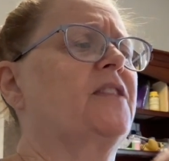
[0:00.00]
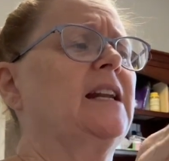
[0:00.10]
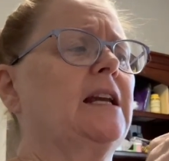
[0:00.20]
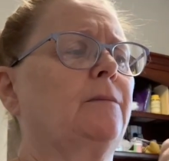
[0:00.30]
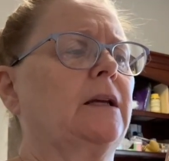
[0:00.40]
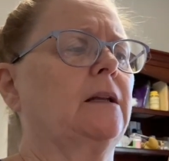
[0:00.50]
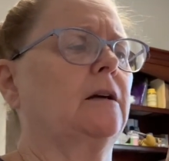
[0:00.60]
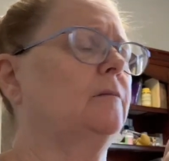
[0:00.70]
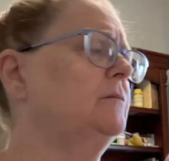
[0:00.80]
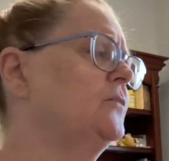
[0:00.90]
thinning
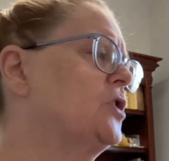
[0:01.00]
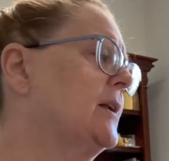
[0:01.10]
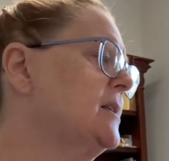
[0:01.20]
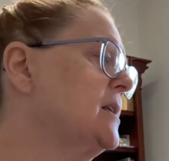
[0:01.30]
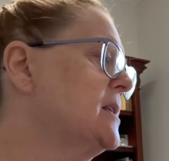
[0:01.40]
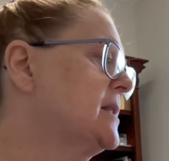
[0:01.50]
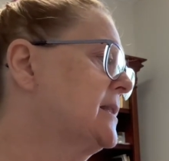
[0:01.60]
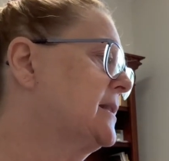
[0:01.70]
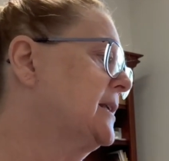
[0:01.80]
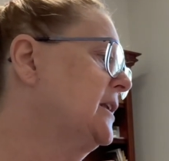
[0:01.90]
medium, Genesis
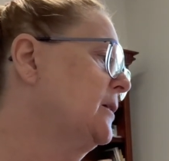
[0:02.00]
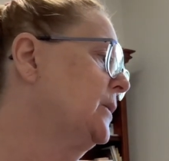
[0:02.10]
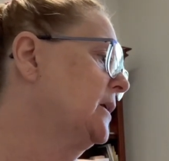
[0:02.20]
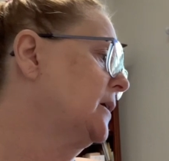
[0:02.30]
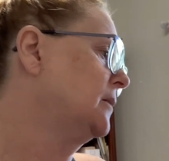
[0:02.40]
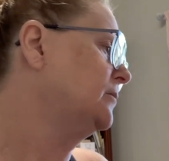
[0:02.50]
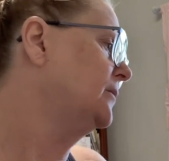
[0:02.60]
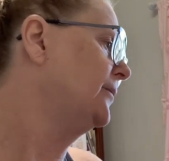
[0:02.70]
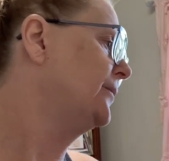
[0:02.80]
thinning medium,